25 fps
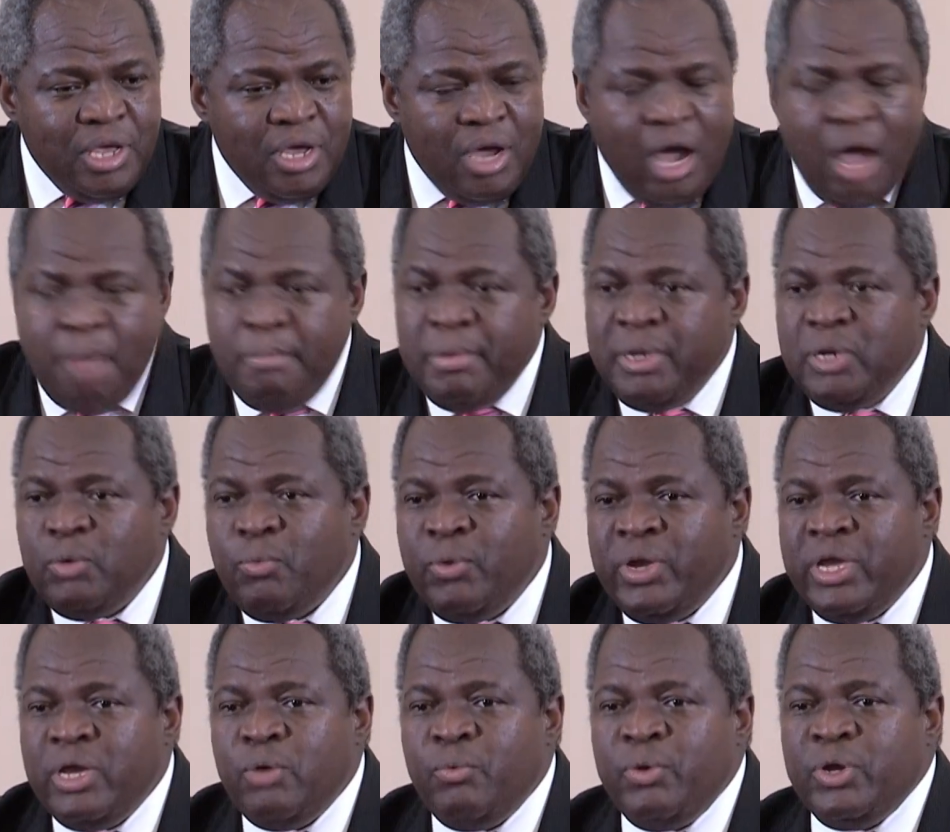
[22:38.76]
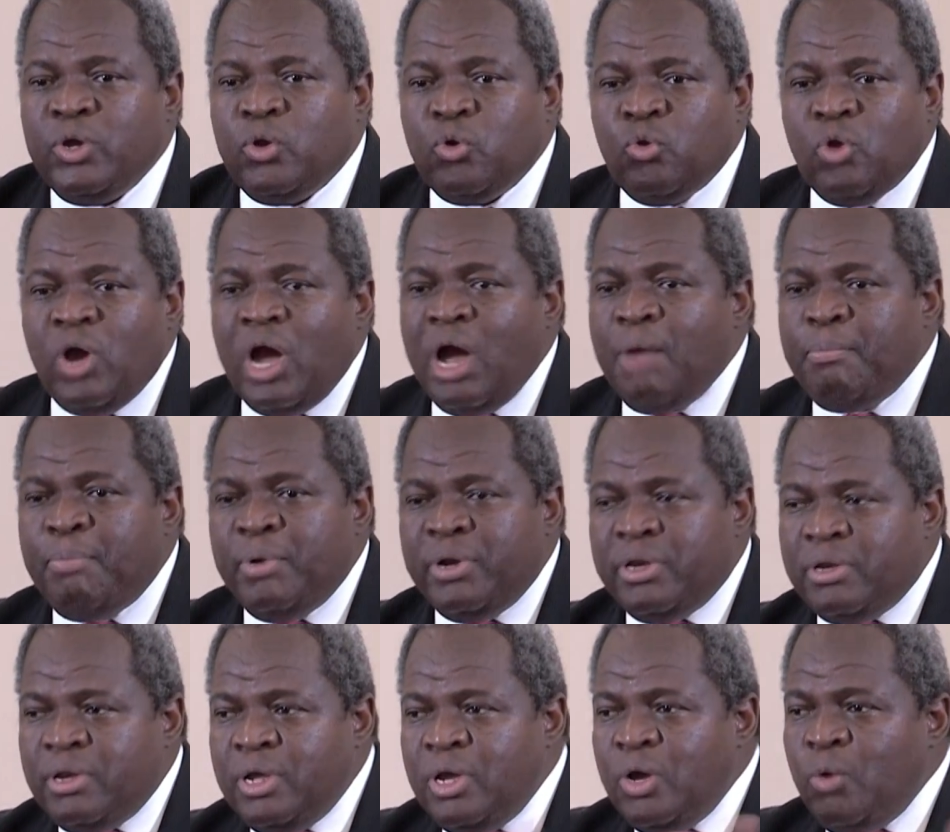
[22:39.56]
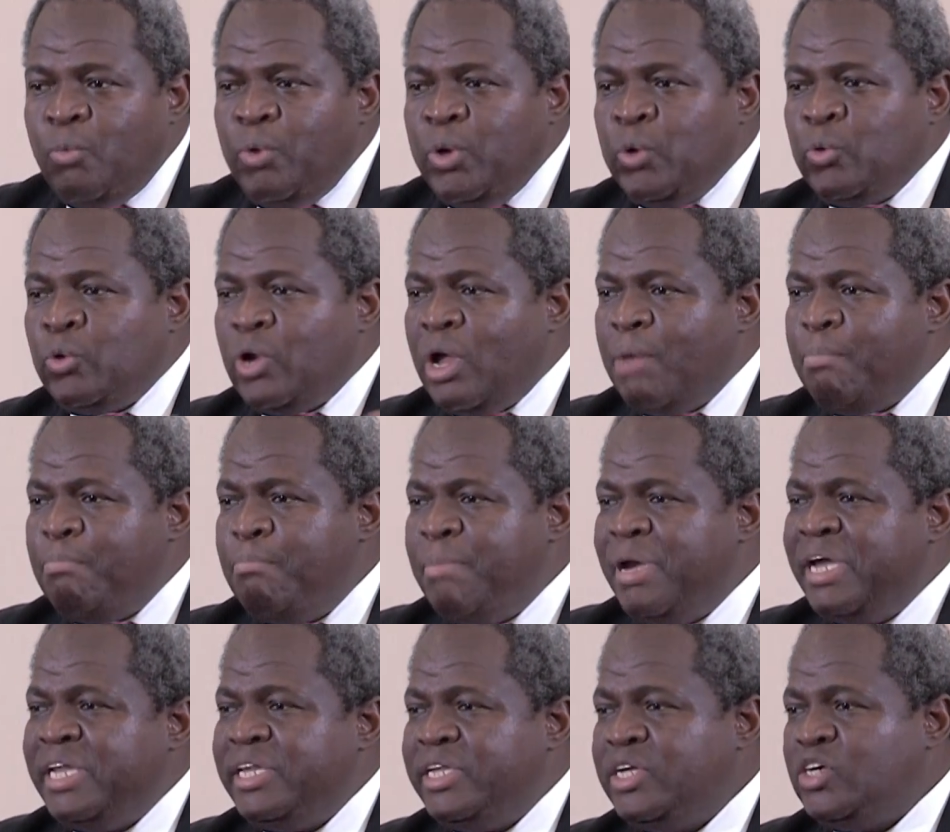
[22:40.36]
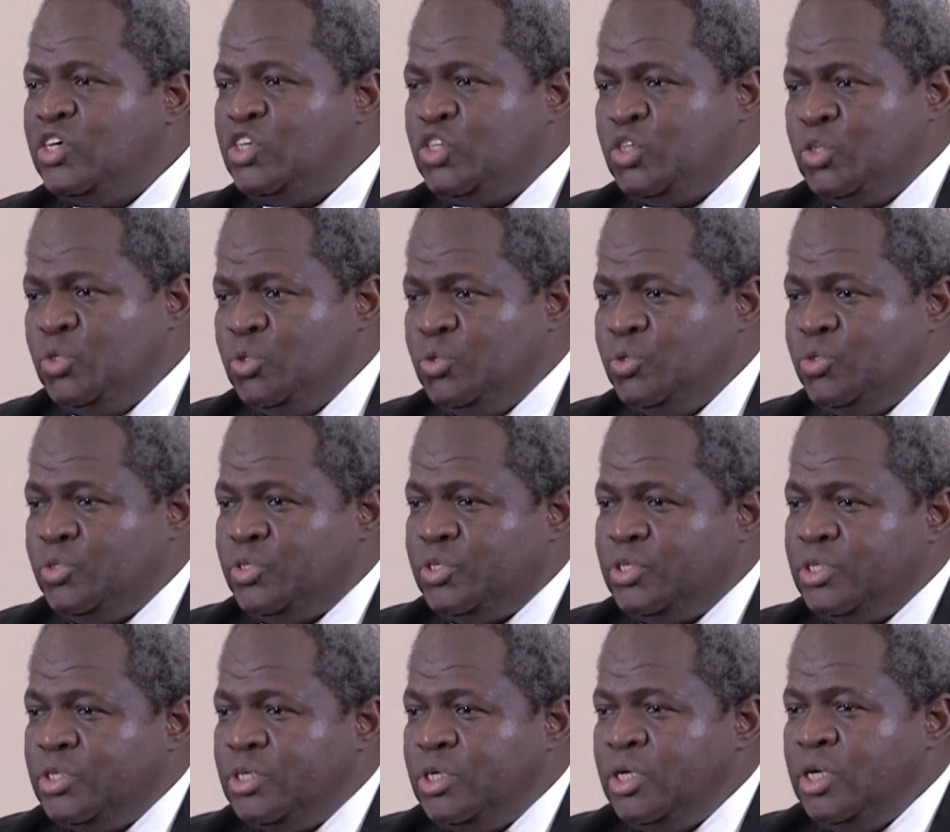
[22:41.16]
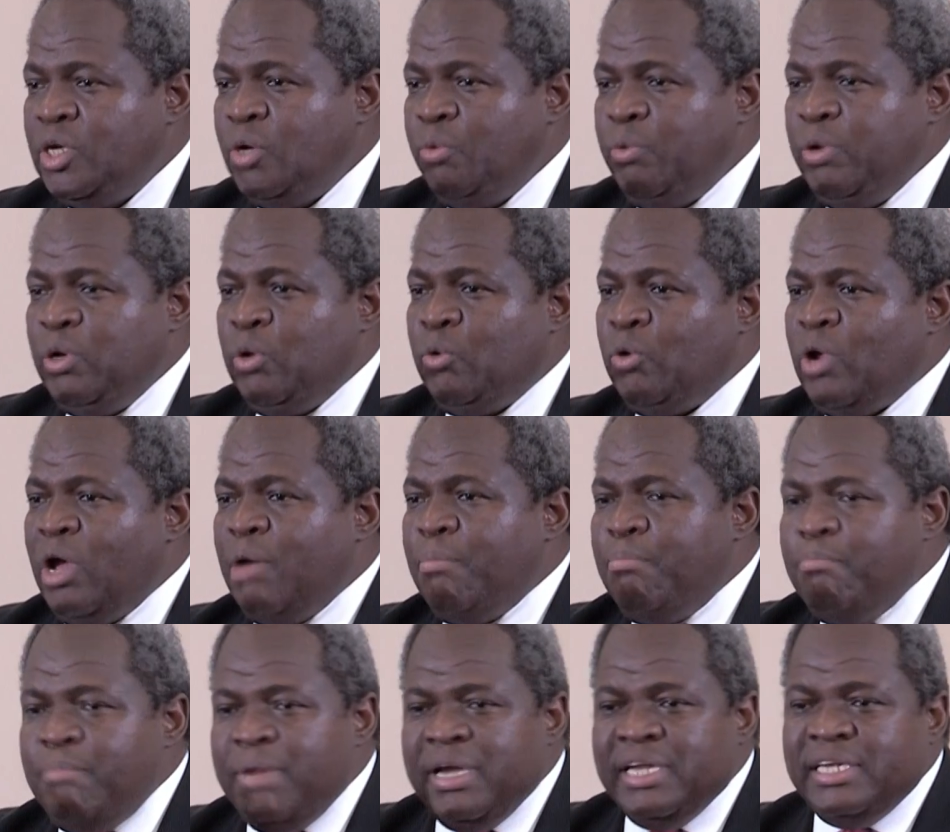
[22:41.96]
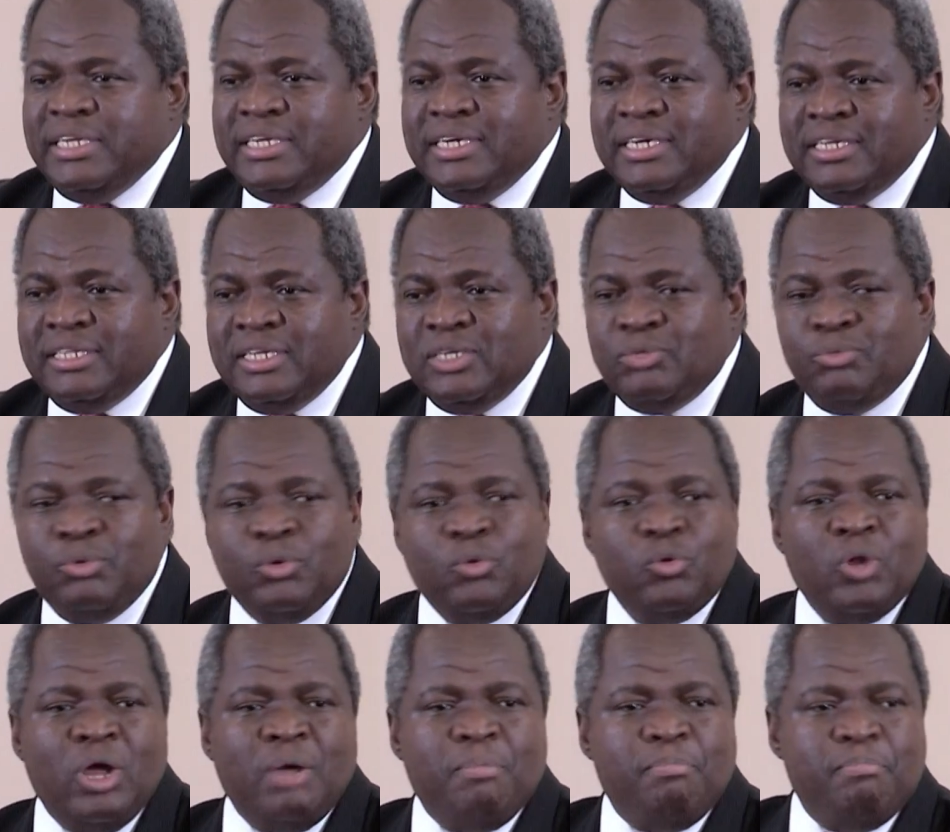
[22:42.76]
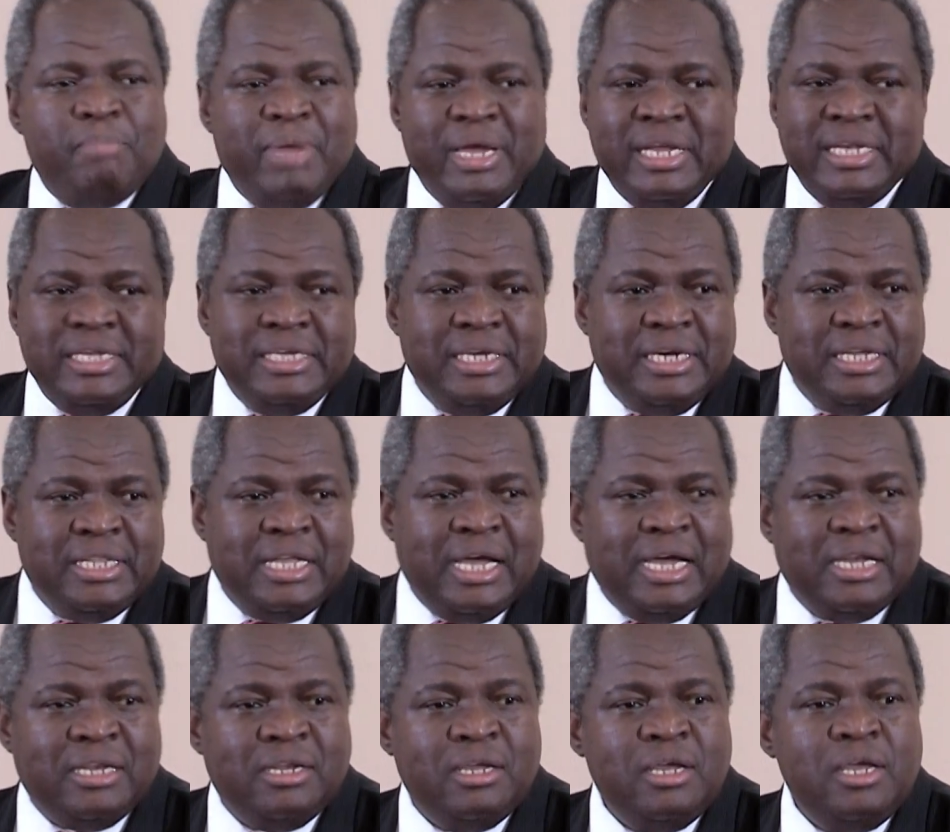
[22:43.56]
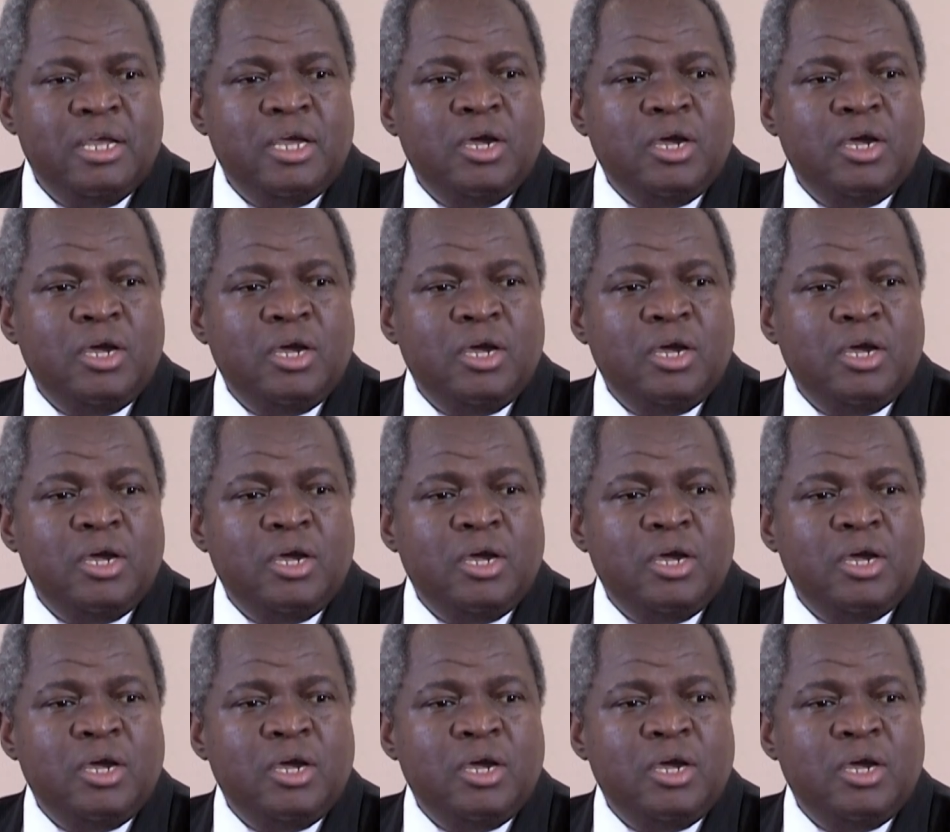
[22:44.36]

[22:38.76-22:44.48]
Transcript: I mean, we grew up mending shoes. We grew up mending this, we grew up mending that.